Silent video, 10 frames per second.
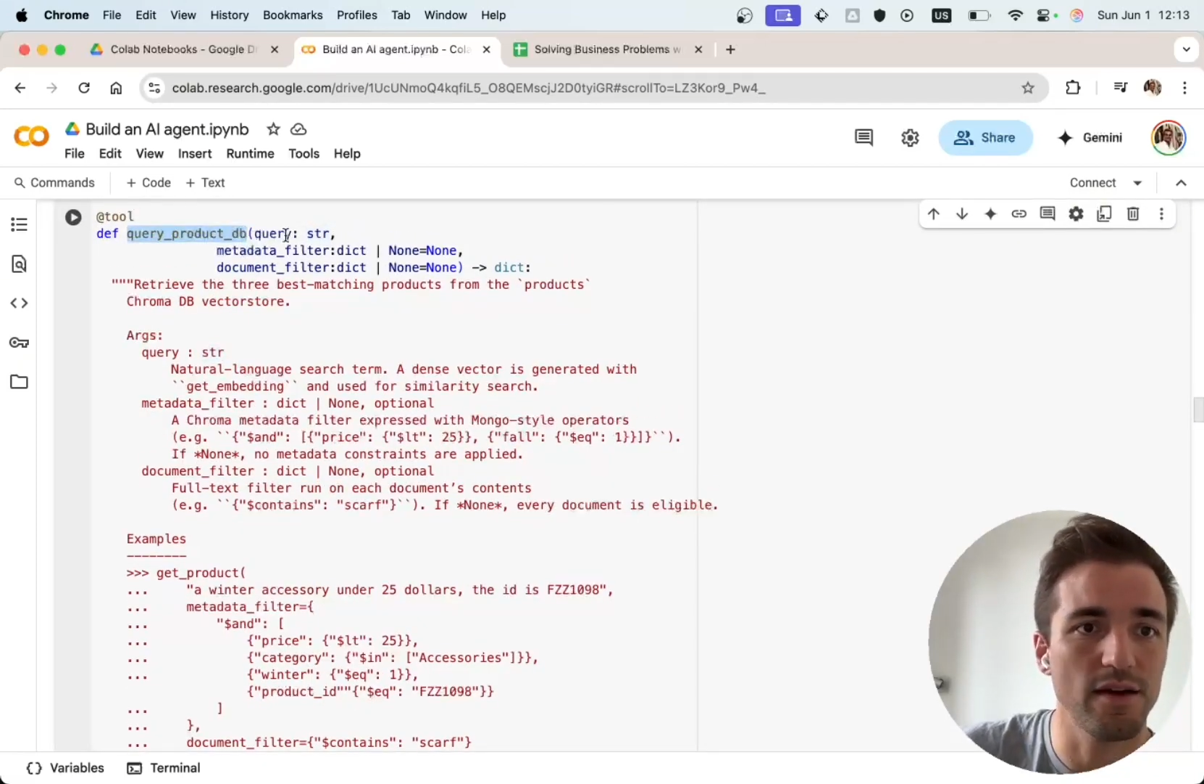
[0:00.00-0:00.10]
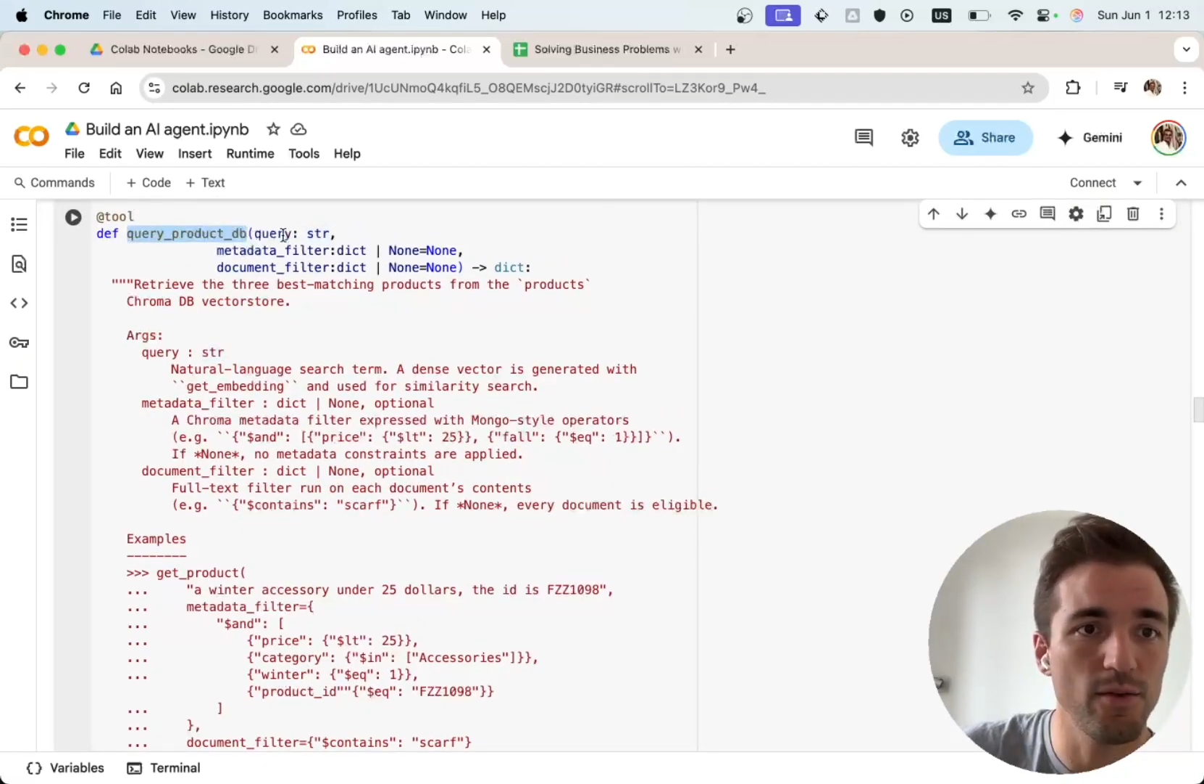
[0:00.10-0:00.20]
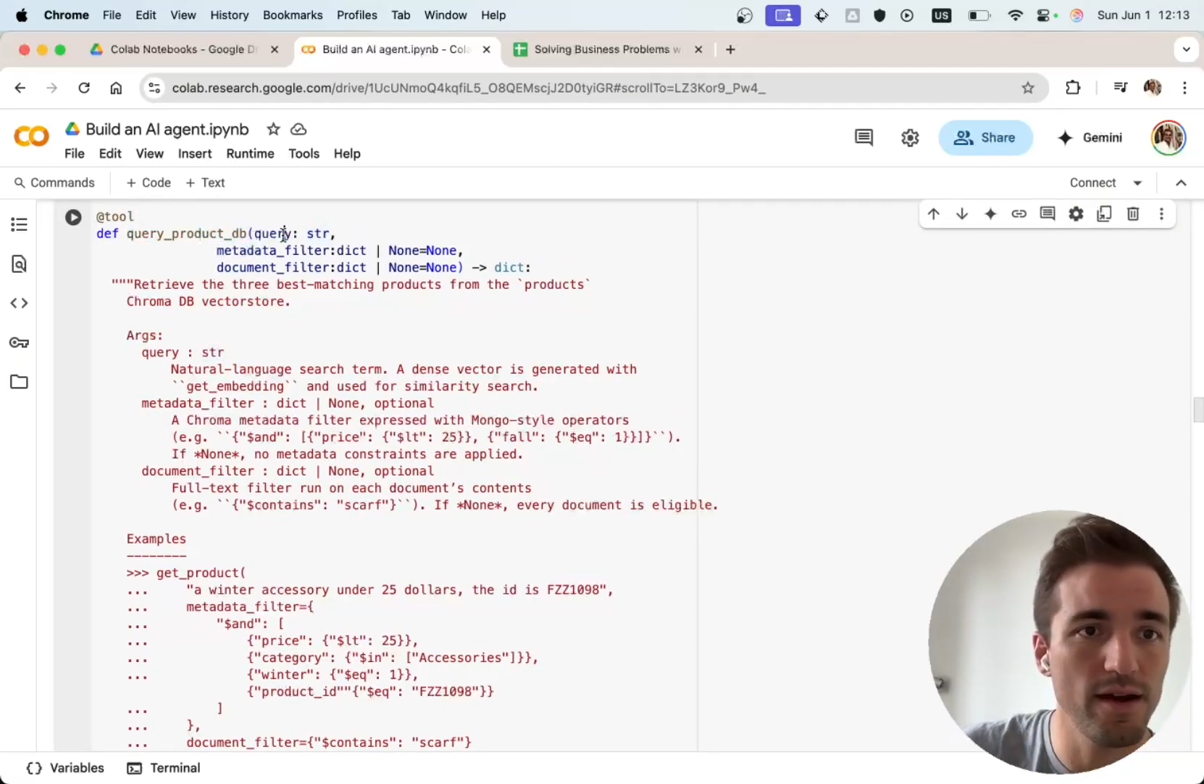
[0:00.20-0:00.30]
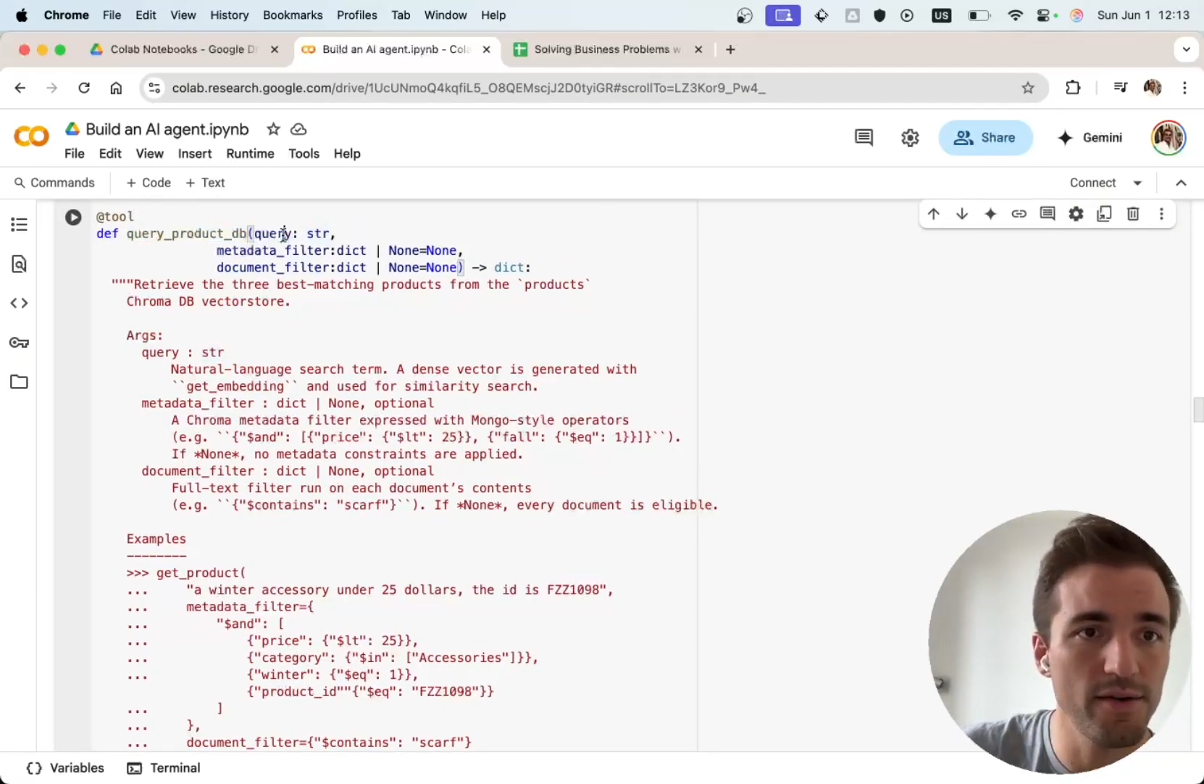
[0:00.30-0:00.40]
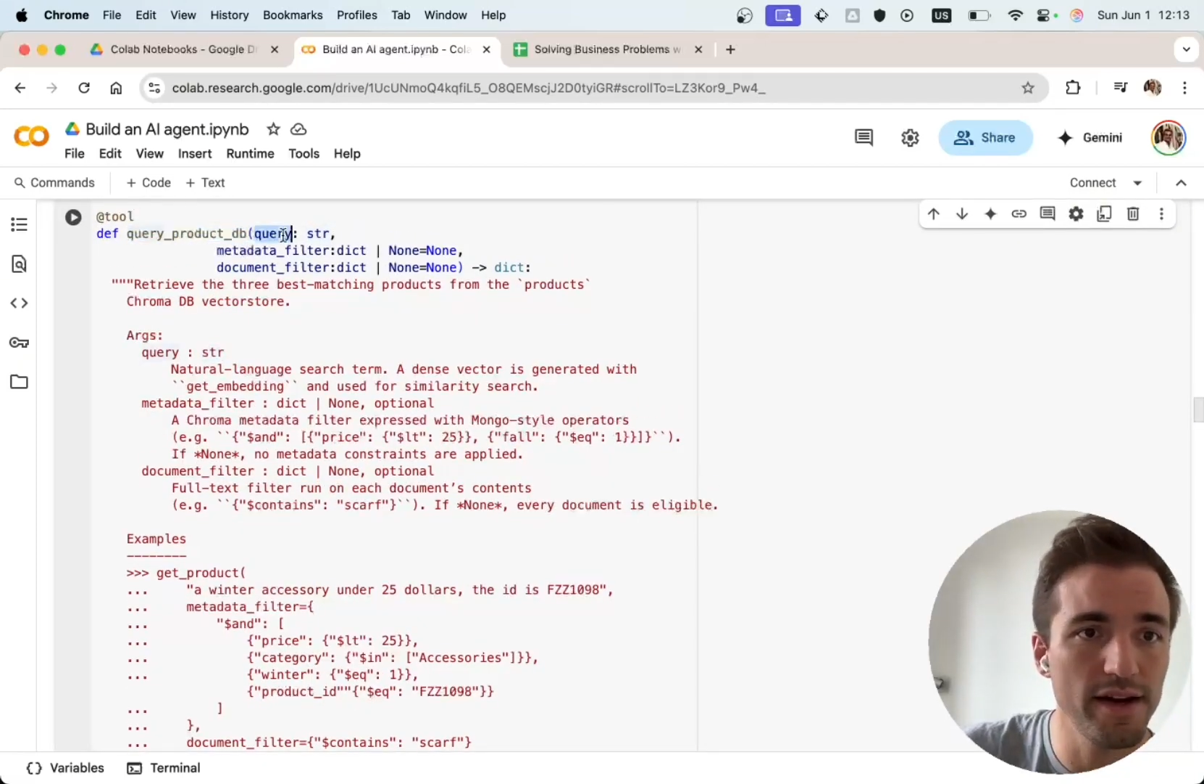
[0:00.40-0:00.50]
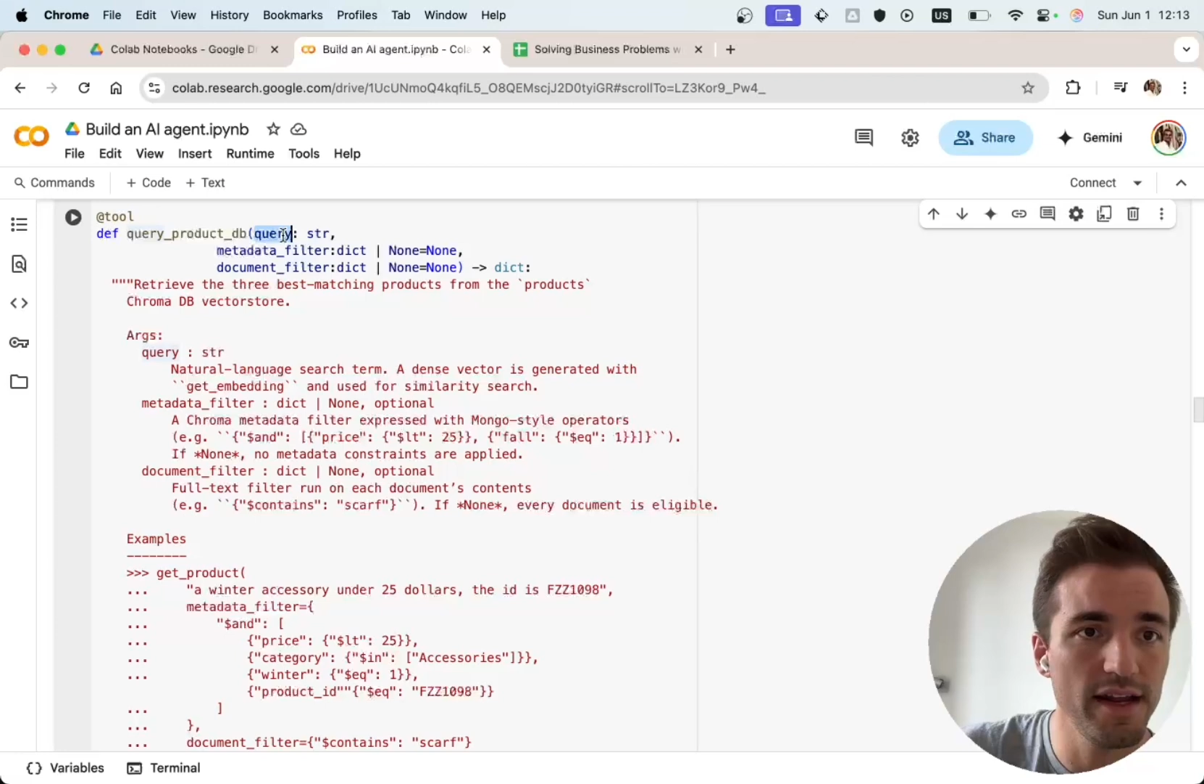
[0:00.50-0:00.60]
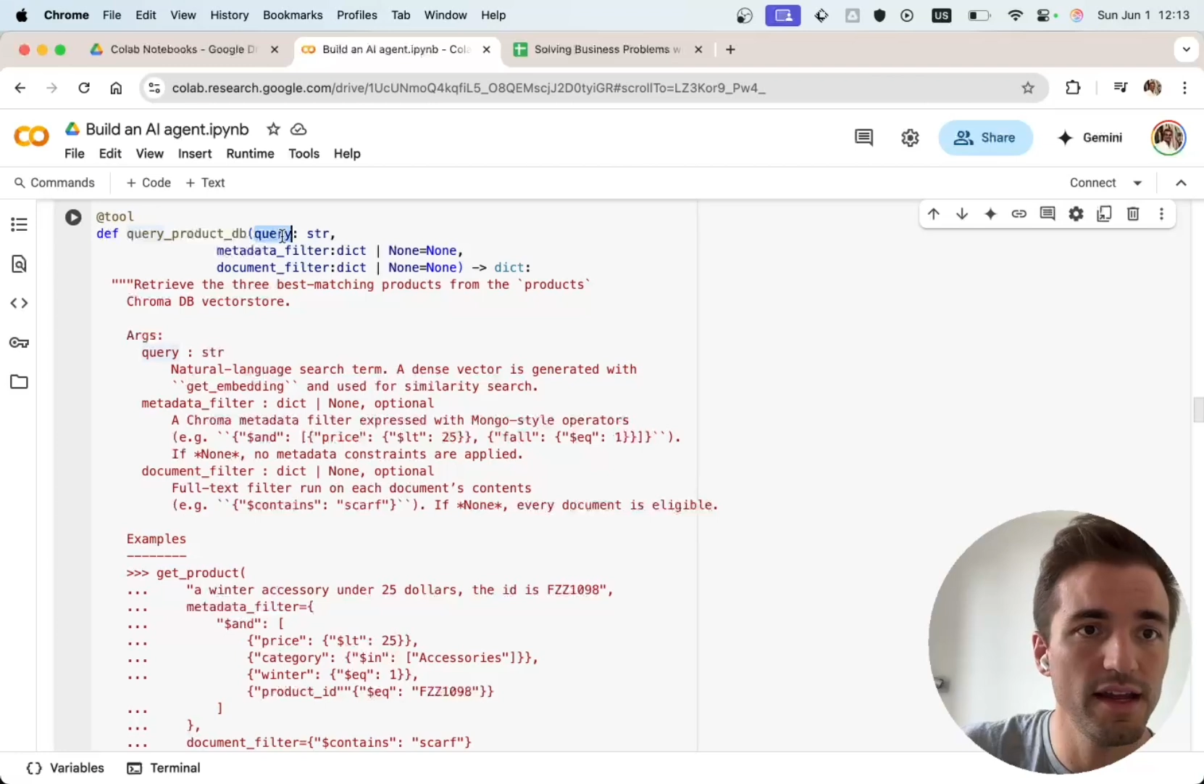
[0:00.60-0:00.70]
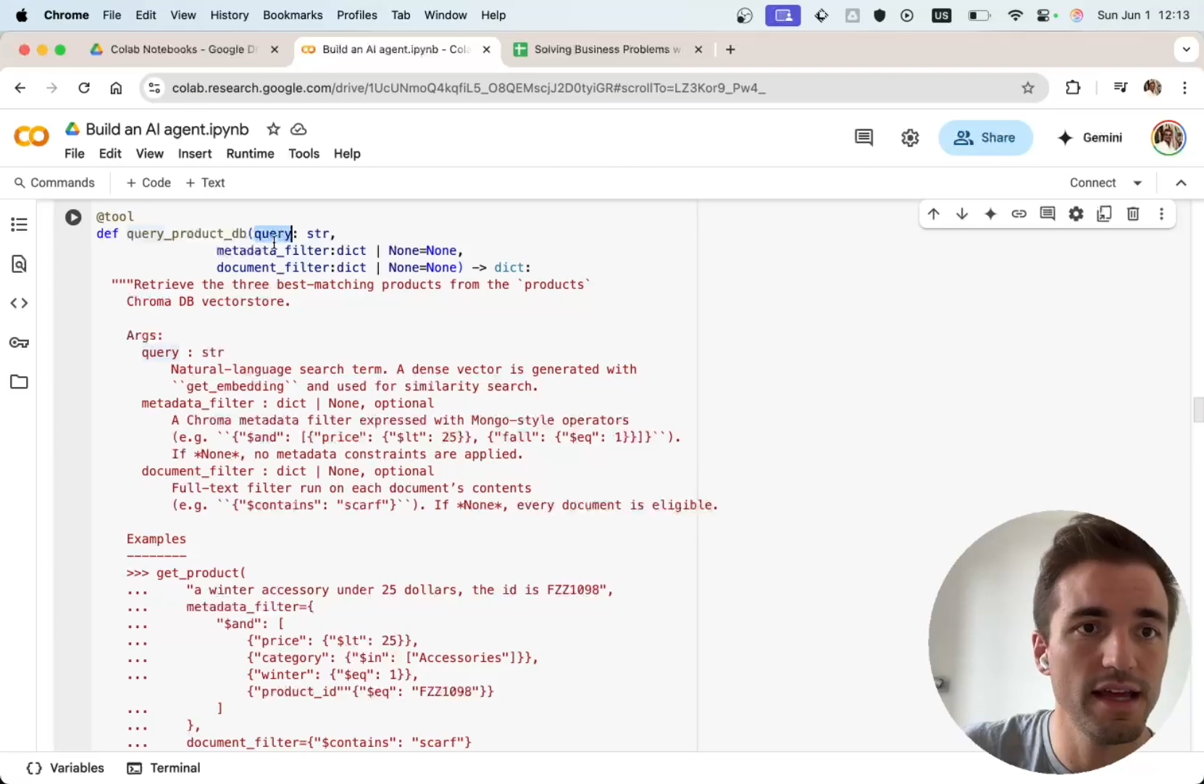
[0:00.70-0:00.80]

query,